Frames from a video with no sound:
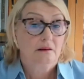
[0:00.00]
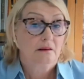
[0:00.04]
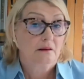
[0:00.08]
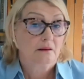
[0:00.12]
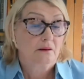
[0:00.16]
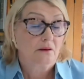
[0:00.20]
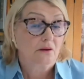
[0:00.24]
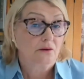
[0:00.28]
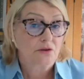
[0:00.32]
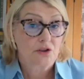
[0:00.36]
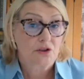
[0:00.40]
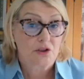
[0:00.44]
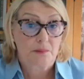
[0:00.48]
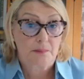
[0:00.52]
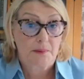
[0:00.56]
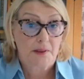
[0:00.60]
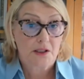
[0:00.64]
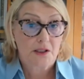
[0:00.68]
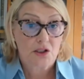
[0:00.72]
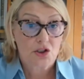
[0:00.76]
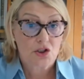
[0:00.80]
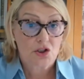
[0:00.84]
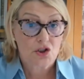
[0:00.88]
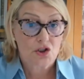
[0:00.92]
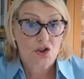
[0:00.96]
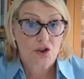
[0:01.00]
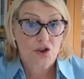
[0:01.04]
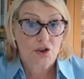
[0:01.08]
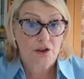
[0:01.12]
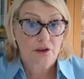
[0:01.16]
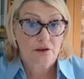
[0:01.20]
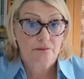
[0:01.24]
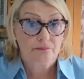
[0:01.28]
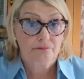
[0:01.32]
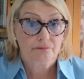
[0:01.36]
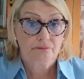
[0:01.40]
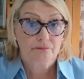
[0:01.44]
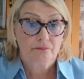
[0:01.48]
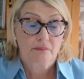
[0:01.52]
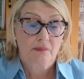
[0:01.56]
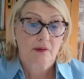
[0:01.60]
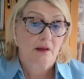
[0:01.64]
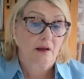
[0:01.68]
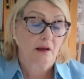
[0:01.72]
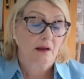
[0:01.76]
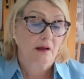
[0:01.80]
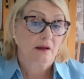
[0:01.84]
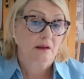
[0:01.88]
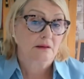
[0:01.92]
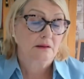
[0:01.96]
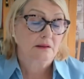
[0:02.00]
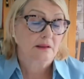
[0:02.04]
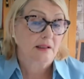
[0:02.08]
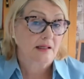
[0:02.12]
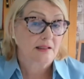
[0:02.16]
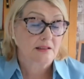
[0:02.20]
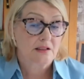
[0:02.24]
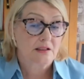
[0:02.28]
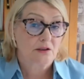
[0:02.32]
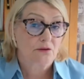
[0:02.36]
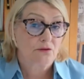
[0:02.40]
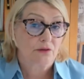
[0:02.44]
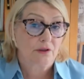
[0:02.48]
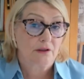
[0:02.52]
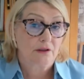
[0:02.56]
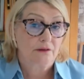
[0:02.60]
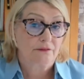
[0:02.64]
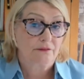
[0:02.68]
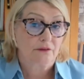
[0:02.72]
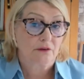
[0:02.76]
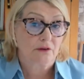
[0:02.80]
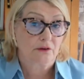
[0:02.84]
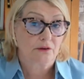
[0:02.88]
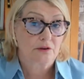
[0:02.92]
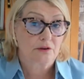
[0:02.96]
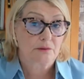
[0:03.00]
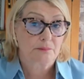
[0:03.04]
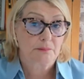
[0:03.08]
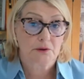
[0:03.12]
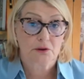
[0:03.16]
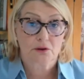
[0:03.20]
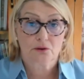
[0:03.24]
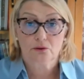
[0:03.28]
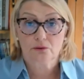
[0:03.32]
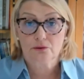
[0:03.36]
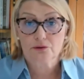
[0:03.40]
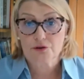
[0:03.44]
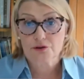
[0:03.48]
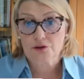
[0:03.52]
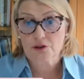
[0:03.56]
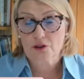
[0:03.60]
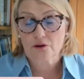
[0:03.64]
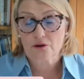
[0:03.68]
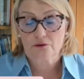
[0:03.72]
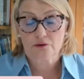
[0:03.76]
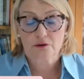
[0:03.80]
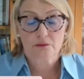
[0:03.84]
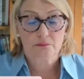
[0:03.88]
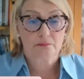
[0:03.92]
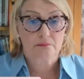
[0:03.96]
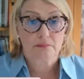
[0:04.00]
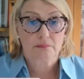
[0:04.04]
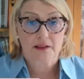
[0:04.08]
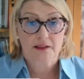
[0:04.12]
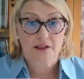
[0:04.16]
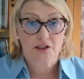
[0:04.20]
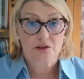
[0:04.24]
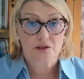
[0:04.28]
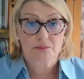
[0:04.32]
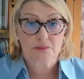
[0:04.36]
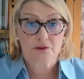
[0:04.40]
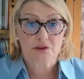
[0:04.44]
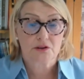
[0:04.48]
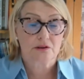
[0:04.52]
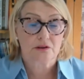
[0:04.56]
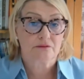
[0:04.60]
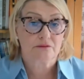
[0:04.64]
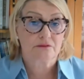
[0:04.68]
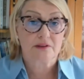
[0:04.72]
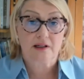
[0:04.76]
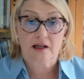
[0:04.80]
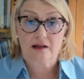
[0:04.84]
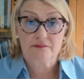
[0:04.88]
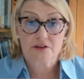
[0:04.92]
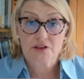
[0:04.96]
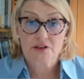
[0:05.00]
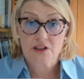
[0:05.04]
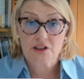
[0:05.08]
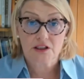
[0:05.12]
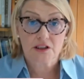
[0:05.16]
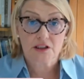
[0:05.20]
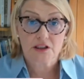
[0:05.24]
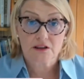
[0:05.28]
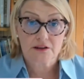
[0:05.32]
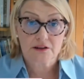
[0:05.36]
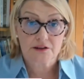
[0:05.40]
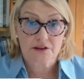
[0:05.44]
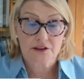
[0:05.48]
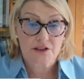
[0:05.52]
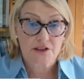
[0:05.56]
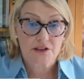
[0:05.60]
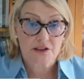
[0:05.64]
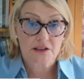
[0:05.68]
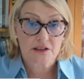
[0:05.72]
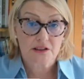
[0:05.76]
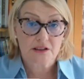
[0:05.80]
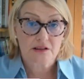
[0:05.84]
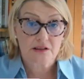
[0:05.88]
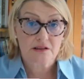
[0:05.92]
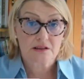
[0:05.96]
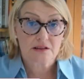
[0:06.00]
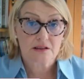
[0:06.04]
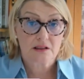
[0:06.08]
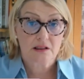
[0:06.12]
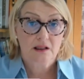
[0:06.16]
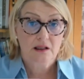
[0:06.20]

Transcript: constipation, and acid reflux, but also the management of diverticular disease.